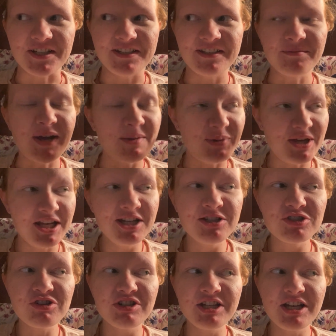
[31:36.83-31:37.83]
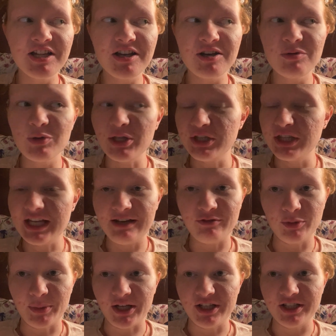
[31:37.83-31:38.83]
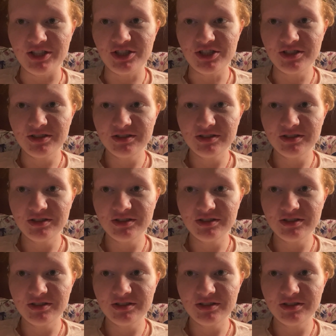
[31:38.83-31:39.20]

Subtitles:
My opinions on yellow will never budge.